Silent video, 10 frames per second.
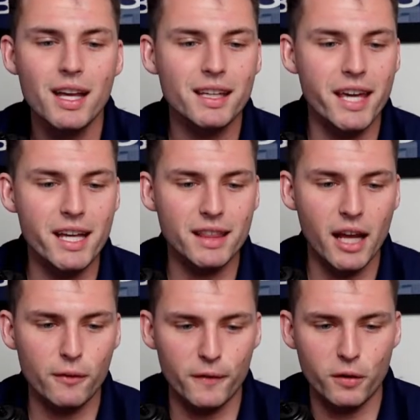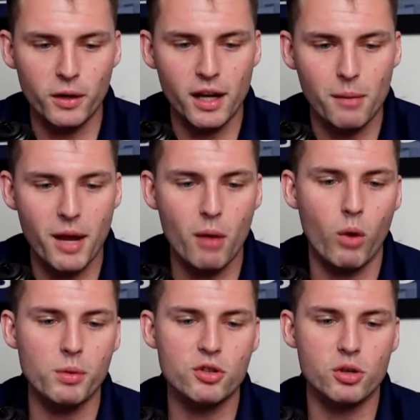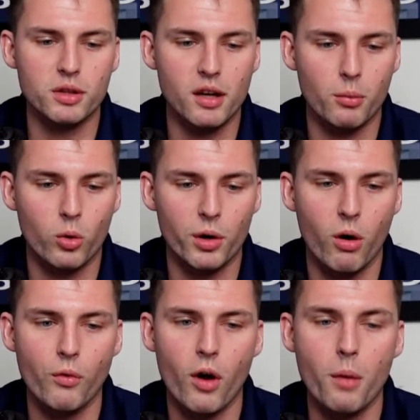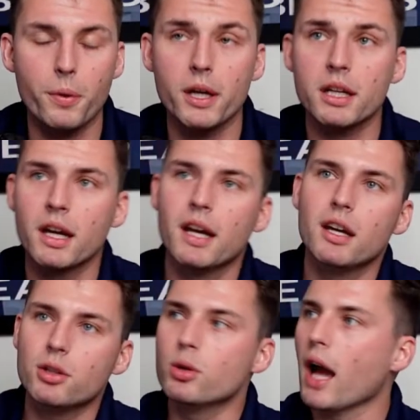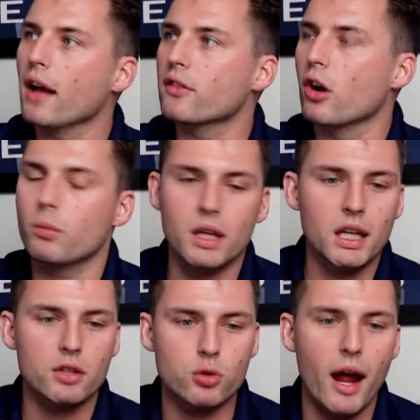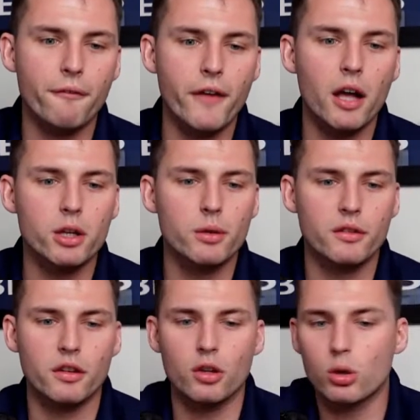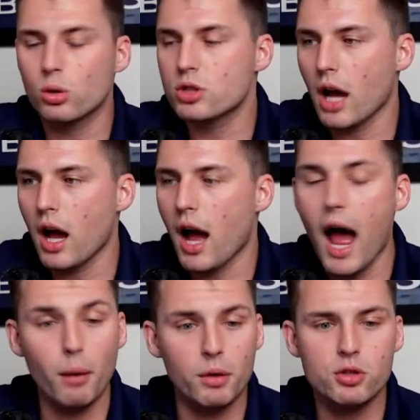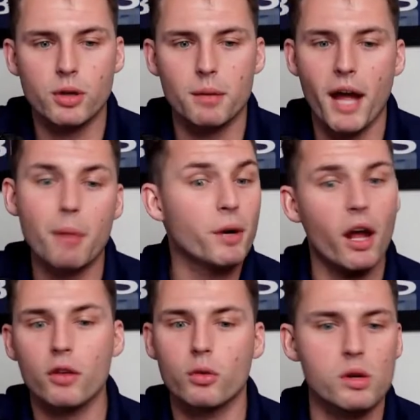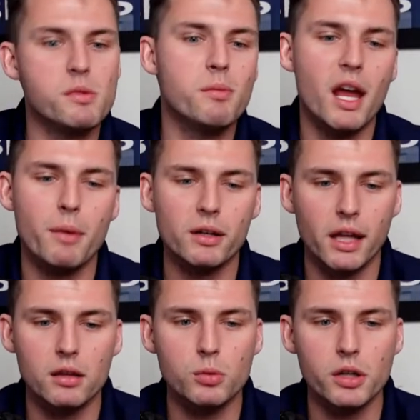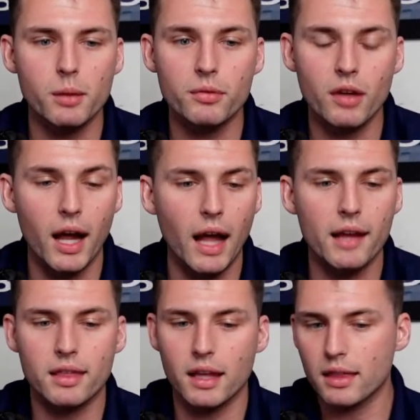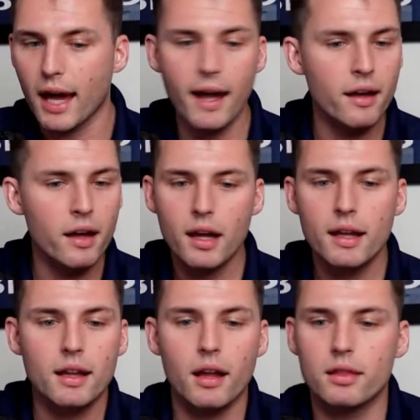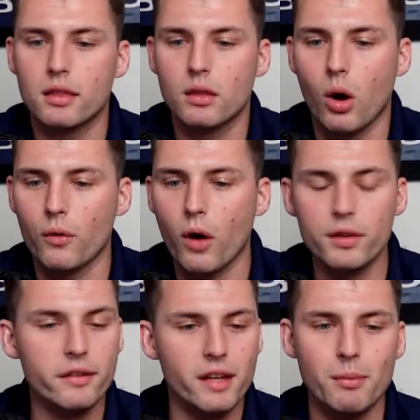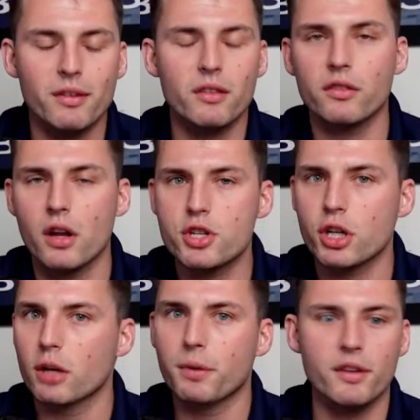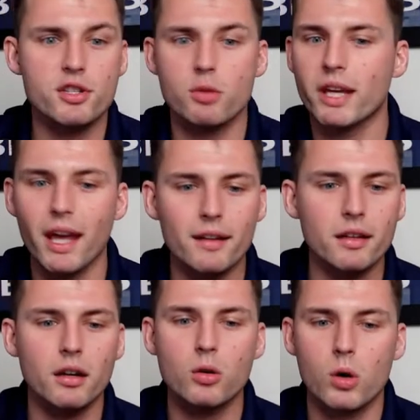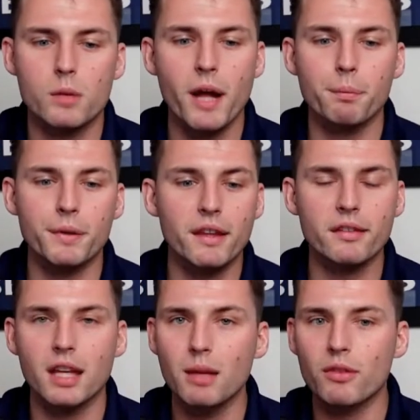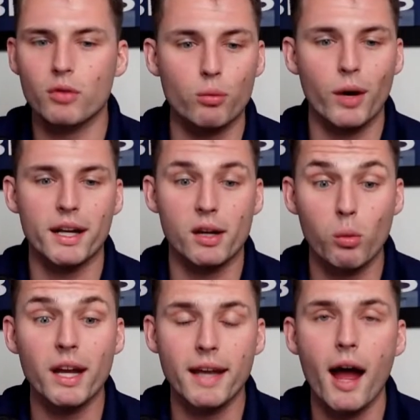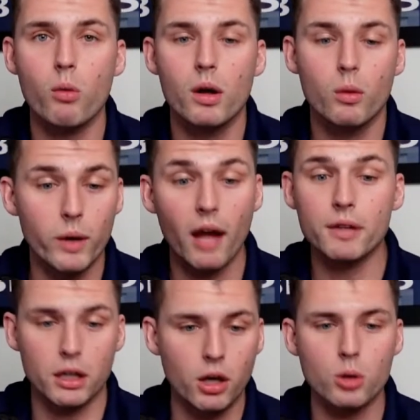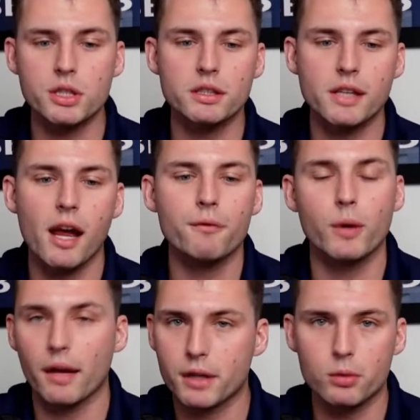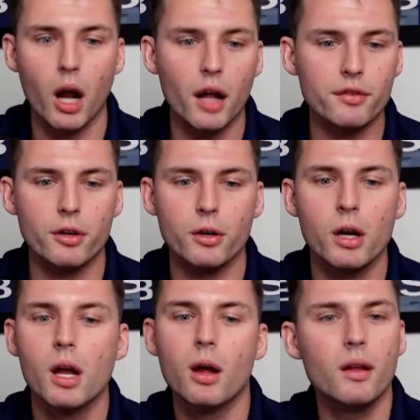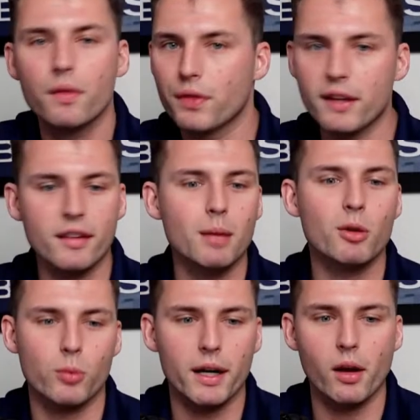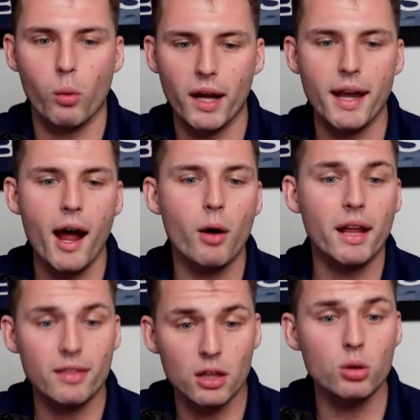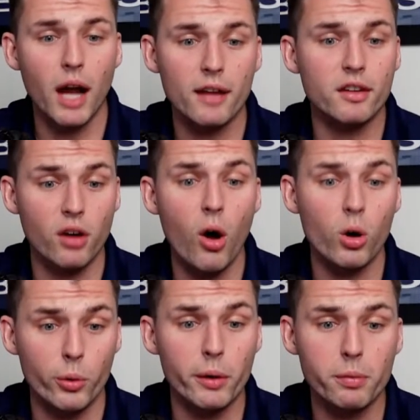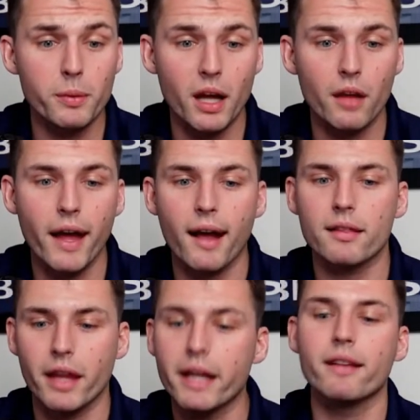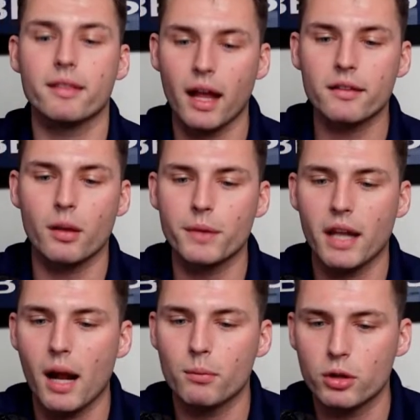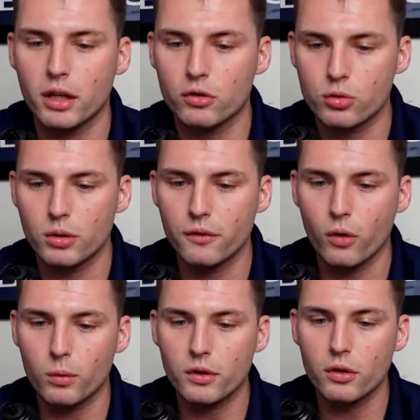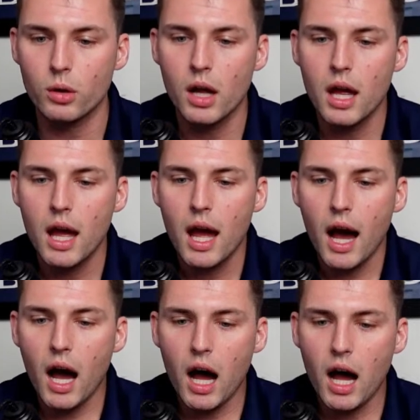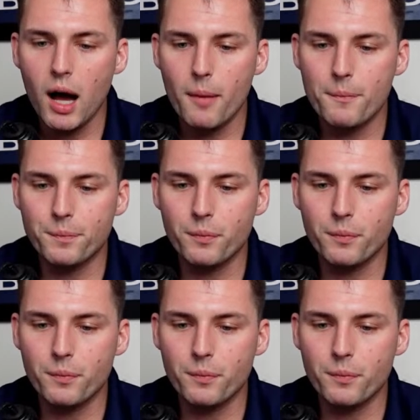Keek, thanks for tuning in, man. What would you do with the number one overall pick? You guys know me. Draft value is huge. Uh, I would trade back, but I also wouldn't be mad about Caleb Williams. I, I think that uh, overall this team is in such a good position. We can't take a quarterback, but this team is like ready to win now. We have a good coaching staff. We have a good roster. This team is ready to win now, and I think you guys can all agree with me on that. Like, that's something I'm looking truly forward to. Um,